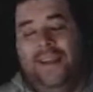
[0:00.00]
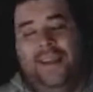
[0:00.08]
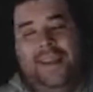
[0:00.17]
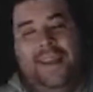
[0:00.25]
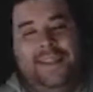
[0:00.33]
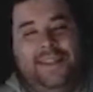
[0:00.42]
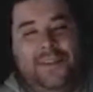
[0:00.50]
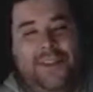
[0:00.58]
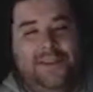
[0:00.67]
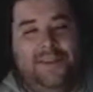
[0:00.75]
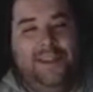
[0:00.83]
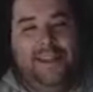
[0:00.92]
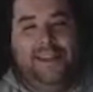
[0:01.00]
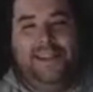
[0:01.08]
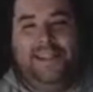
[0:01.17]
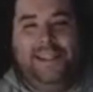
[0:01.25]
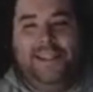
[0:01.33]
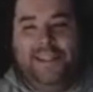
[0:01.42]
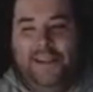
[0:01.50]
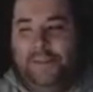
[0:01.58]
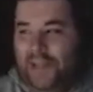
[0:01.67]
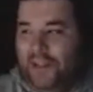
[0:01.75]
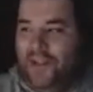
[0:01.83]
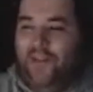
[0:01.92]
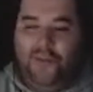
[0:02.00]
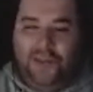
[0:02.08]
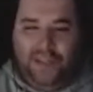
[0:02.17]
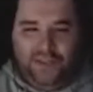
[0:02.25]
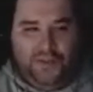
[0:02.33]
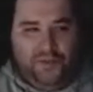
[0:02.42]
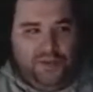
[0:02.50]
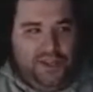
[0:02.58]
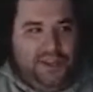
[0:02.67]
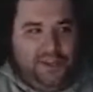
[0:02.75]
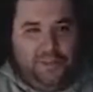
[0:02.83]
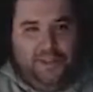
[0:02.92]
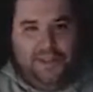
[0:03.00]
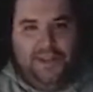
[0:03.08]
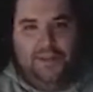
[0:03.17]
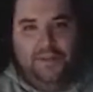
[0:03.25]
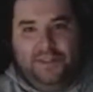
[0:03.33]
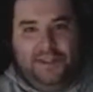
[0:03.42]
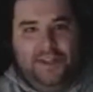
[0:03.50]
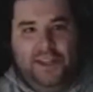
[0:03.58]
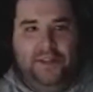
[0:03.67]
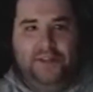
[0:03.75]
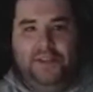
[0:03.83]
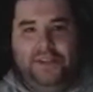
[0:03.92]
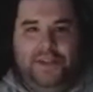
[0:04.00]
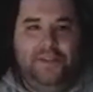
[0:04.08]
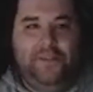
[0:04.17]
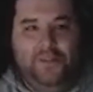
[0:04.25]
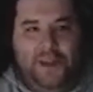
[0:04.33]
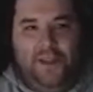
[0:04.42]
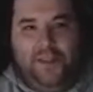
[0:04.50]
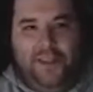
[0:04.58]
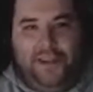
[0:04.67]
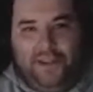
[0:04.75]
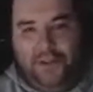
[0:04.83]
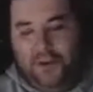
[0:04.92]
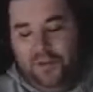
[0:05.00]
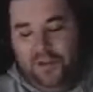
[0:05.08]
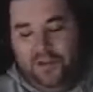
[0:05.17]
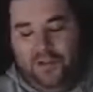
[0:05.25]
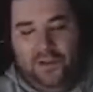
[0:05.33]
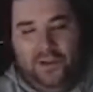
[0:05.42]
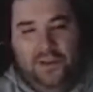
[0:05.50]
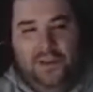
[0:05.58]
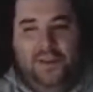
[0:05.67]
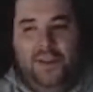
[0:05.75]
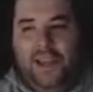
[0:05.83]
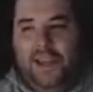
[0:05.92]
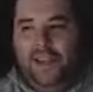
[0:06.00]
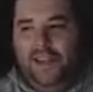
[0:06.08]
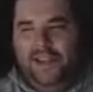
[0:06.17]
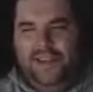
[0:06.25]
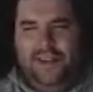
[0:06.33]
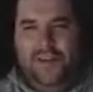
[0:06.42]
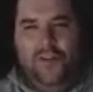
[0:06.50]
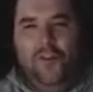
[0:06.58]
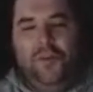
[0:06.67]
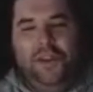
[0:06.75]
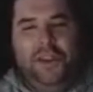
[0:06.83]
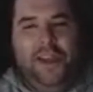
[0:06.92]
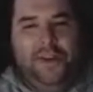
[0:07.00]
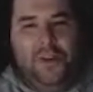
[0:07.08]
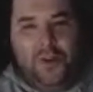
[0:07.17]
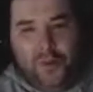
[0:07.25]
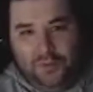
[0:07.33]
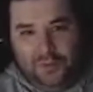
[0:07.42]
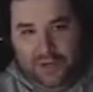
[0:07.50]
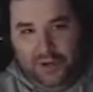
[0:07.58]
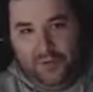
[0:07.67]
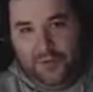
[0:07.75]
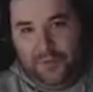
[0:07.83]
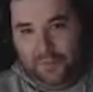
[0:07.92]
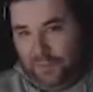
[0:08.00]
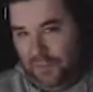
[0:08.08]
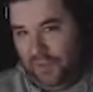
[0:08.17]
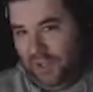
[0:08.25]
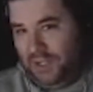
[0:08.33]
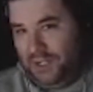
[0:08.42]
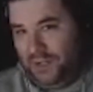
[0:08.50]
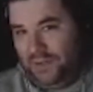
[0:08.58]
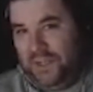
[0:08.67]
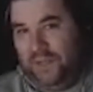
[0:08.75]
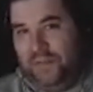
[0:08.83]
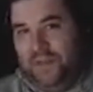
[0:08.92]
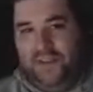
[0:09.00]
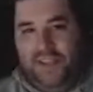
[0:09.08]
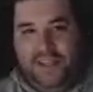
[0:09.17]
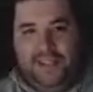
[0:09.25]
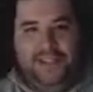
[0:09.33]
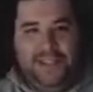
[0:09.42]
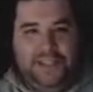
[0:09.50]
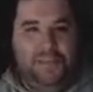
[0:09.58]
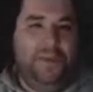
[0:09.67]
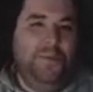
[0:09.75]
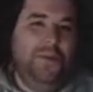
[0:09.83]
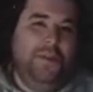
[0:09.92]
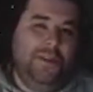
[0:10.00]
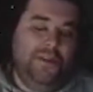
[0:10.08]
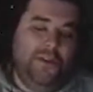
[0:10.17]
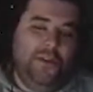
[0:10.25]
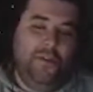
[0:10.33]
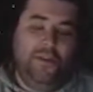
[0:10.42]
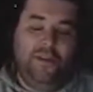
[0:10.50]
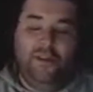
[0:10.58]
And so, like I see this, I'm telling everybody, like, dude, you gotta come on Sunday. There's this Tetris Battle Gaiden tournament. And, like, nobody I know in our group to play it shows up. And there's, like, 6 people in the tournament.